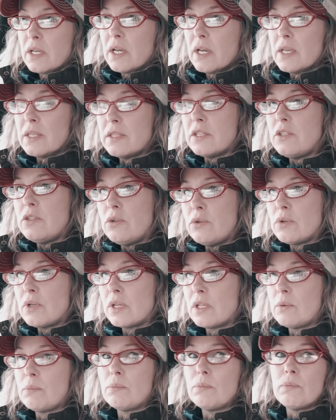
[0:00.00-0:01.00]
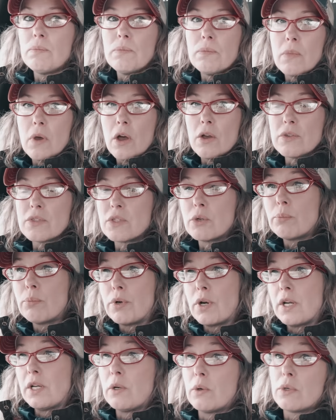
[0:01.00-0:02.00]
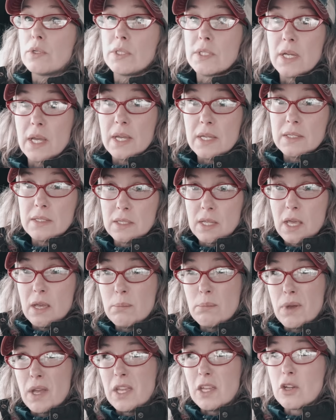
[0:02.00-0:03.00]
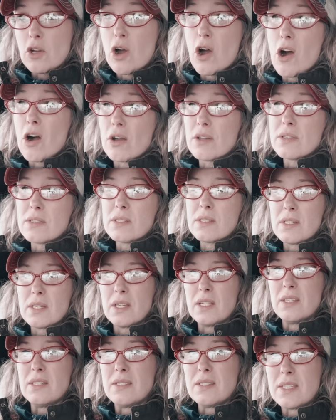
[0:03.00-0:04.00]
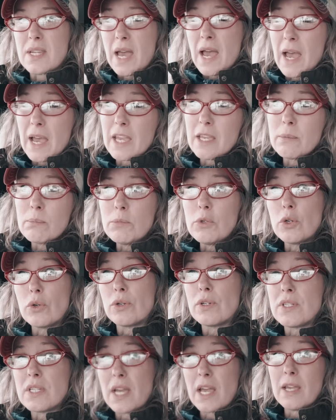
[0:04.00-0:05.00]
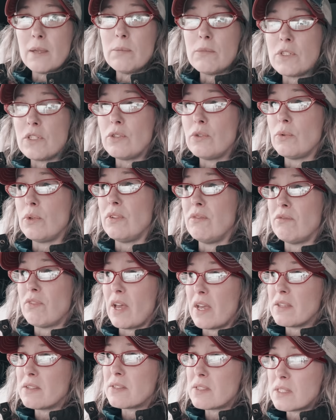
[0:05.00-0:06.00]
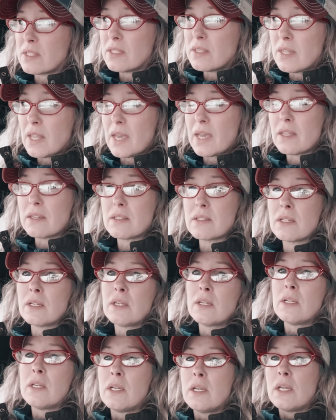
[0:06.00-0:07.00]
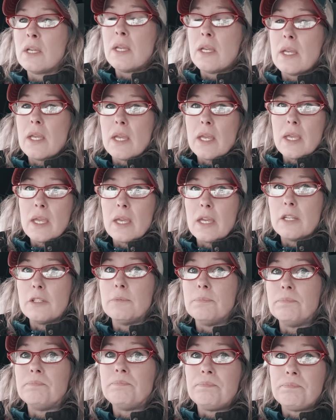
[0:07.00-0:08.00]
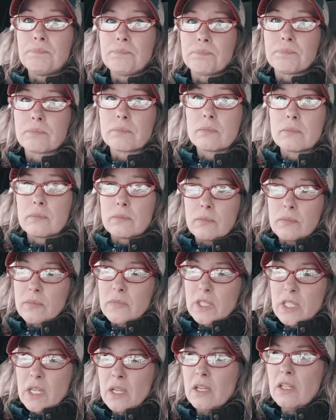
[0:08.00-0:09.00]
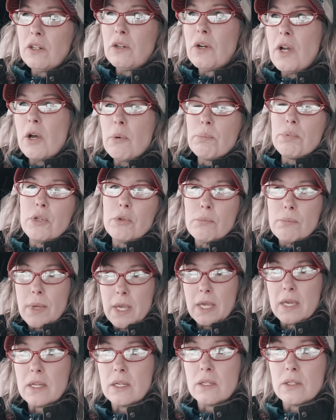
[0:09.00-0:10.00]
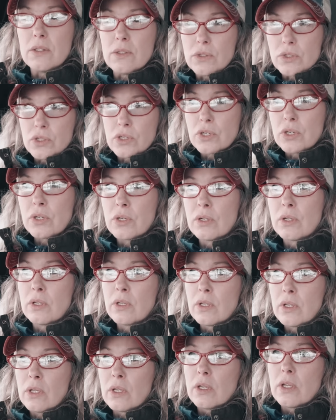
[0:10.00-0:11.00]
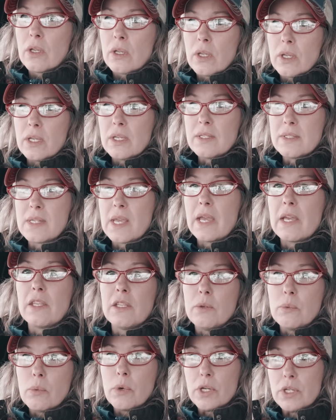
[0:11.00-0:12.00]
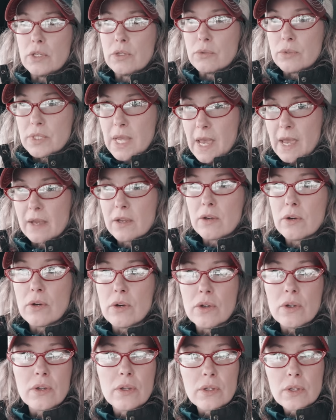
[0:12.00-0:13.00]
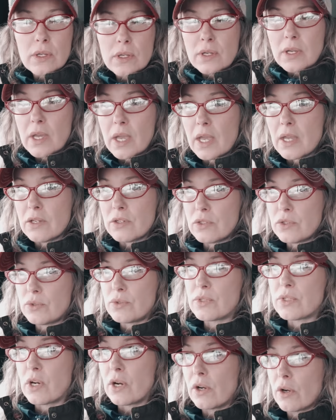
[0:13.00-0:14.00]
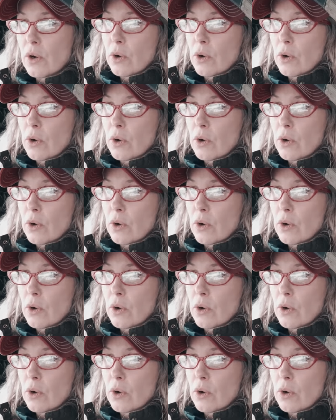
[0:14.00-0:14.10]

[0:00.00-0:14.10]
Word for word: And then you can also prioritize that by cost and time, your time to invest in that. And it'll help you manage exactly what you tackle as you start